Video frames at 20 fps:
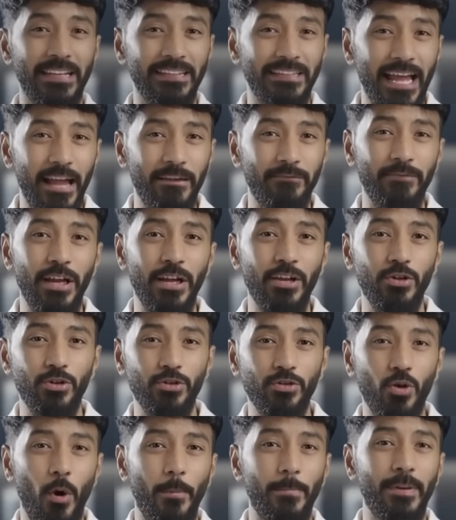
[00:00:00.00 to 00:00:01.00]
That video
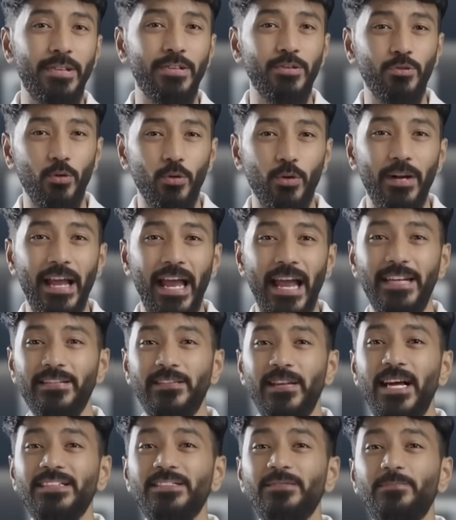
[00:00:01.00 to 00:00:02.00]
is dropping soon, and
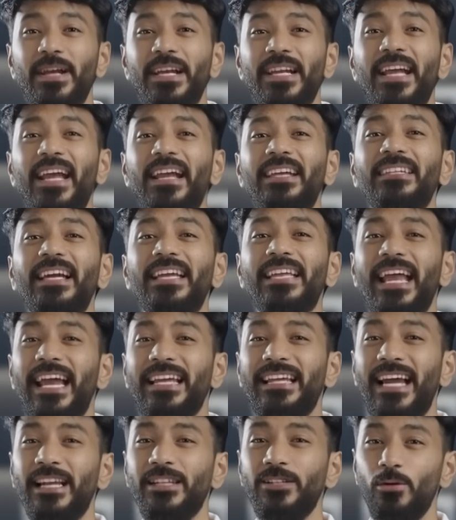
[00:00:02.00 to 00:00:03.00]
trust me, the
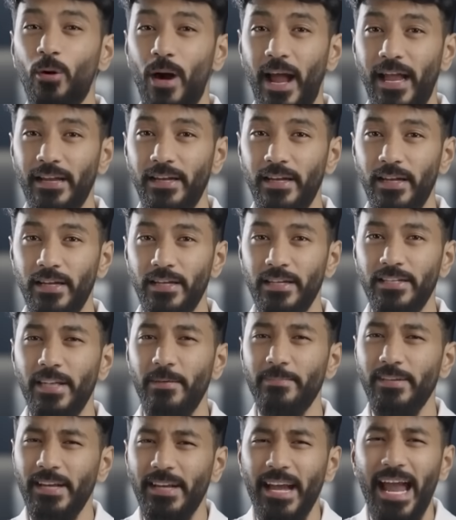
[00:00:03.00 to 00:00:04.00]
data is wild.
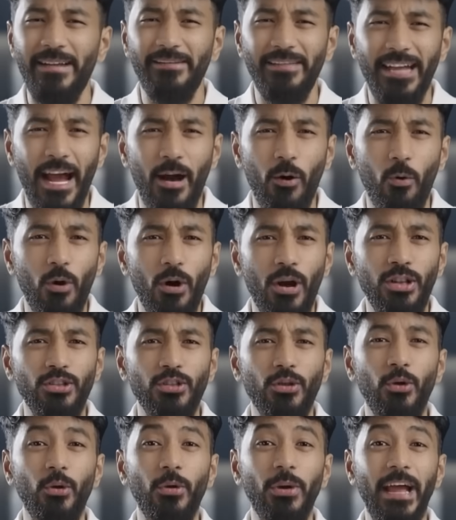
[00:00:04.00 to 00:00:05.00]
Subscribe now
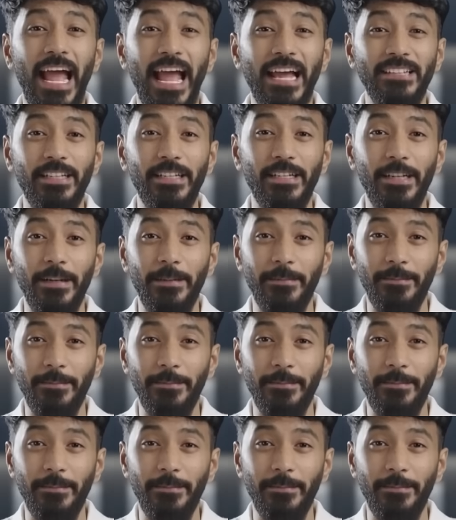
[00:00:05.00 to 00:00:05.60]
so you catch it.